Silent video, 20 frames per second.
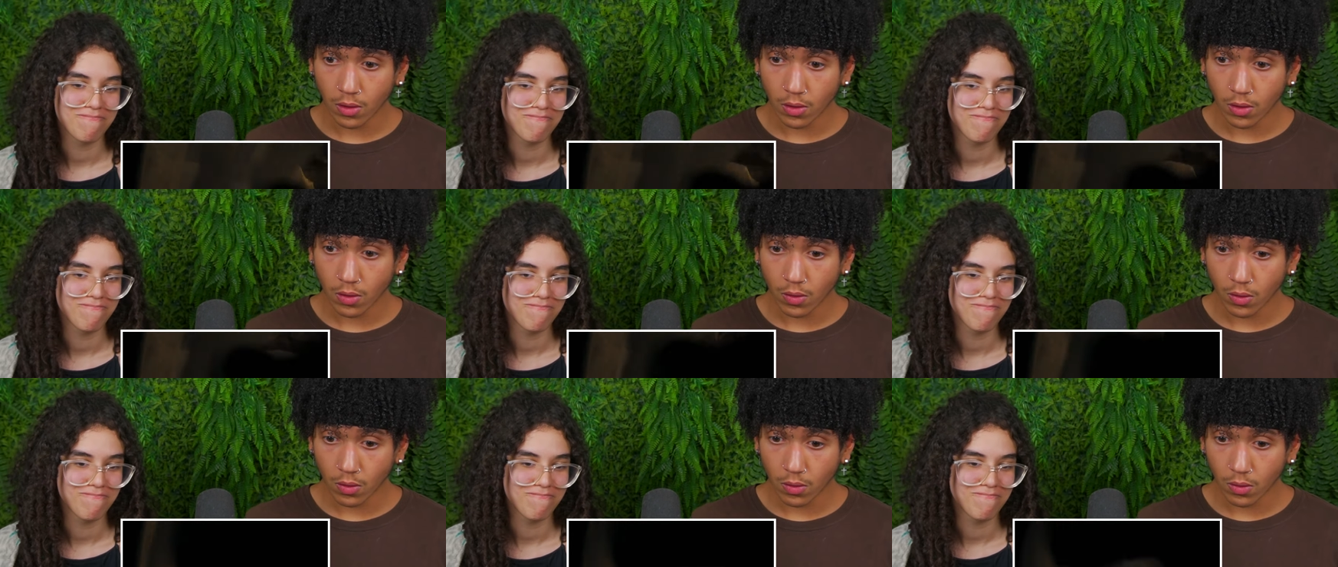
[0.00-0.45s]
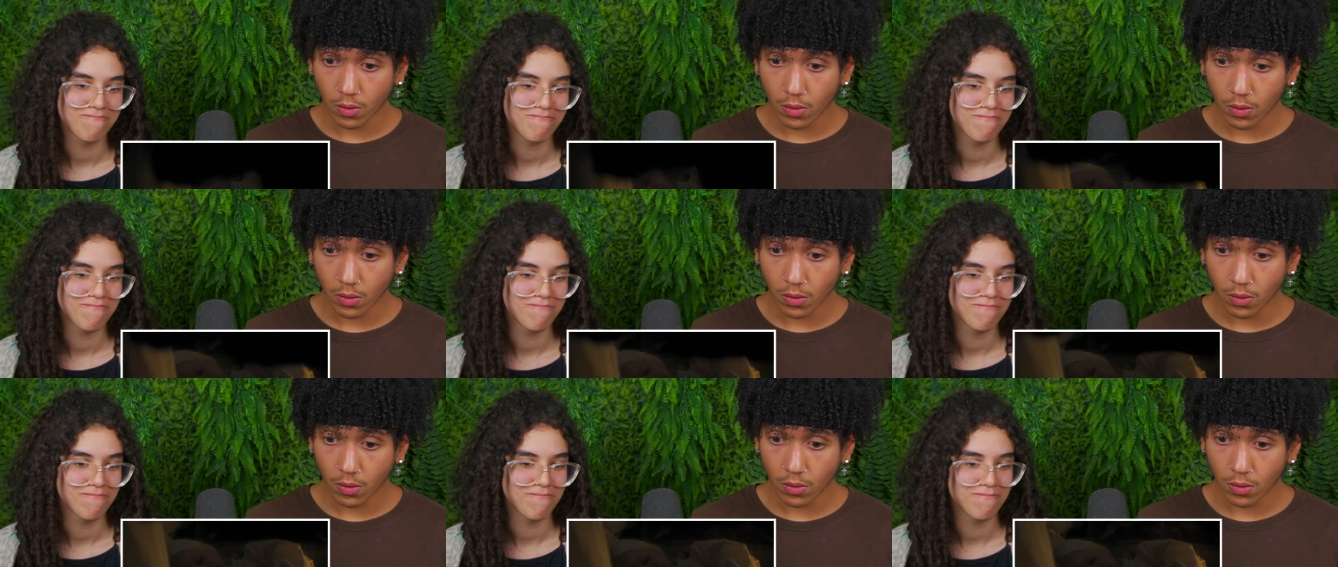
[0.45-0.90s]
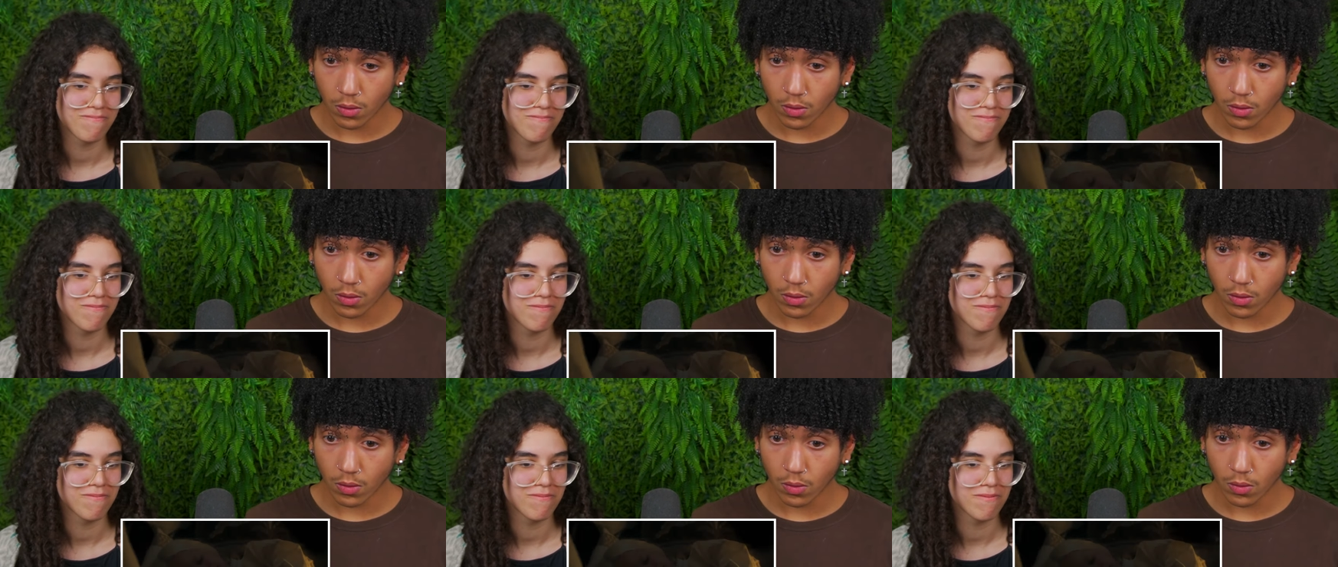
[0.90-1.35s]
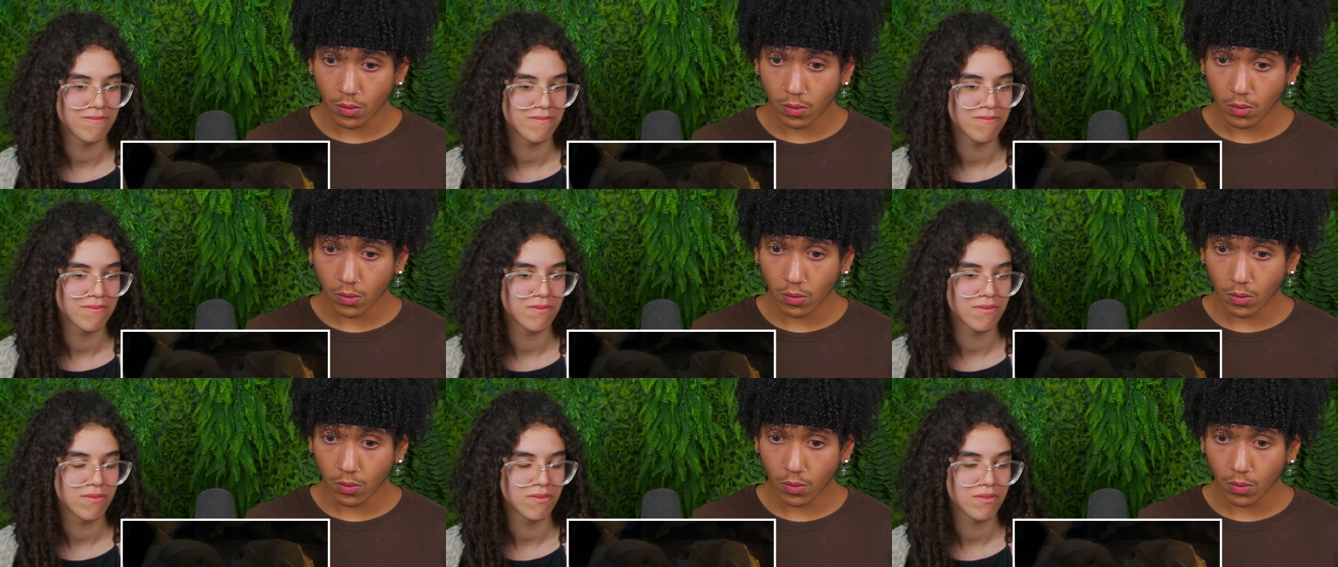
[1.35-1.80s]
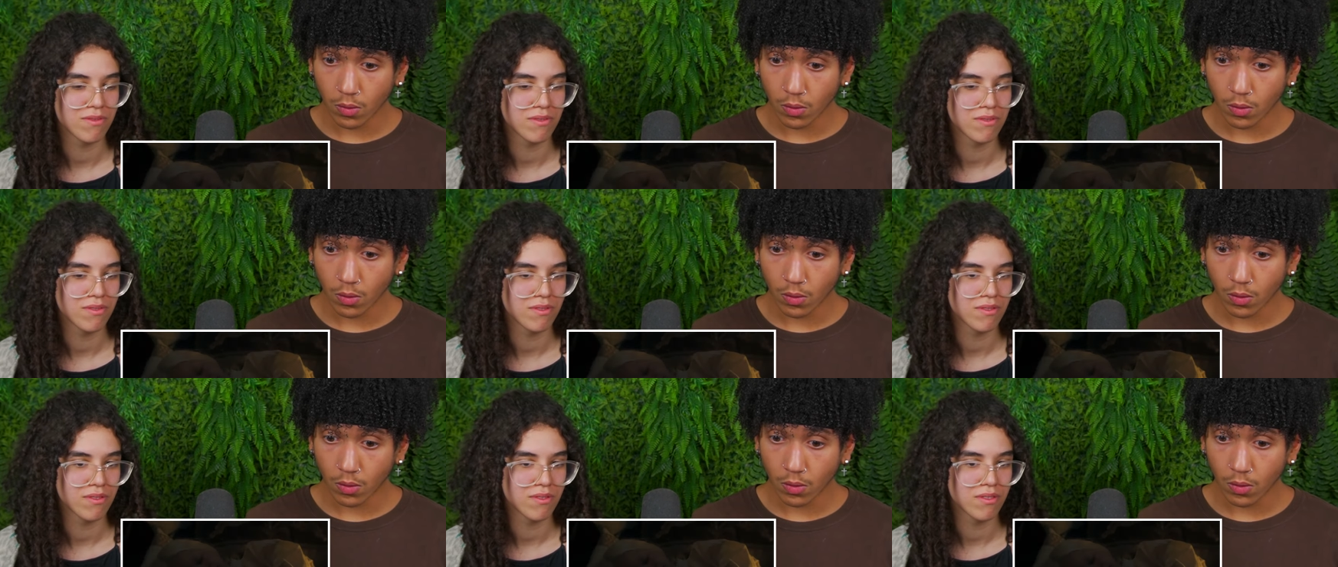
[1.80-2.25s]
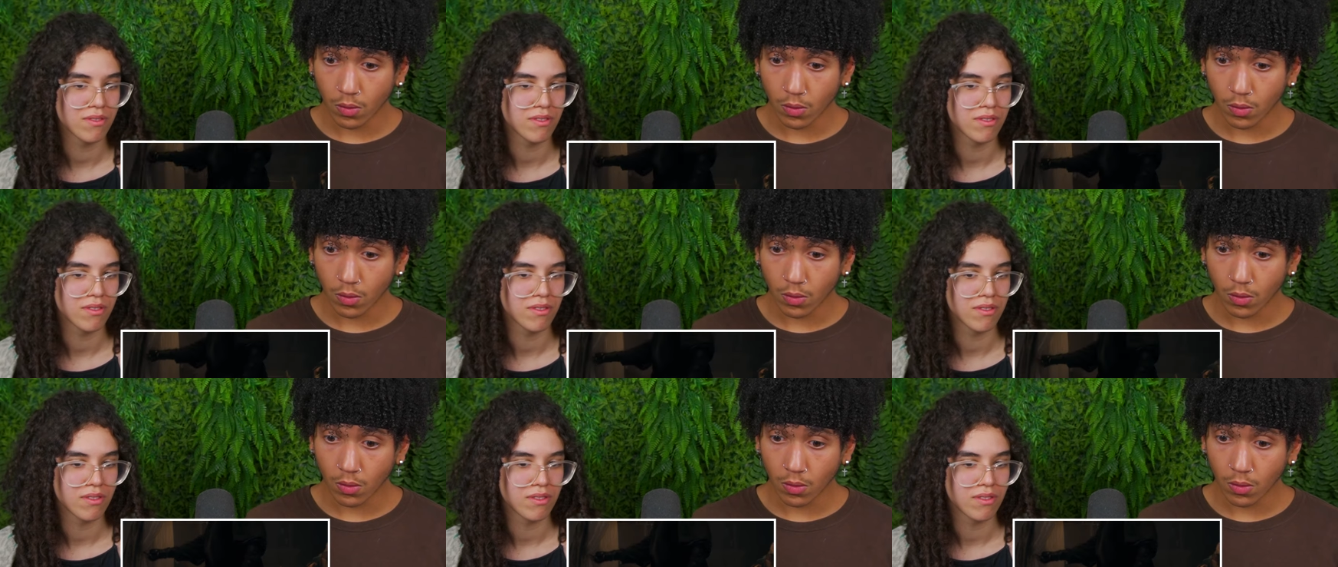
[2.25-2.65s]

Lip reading: (silence)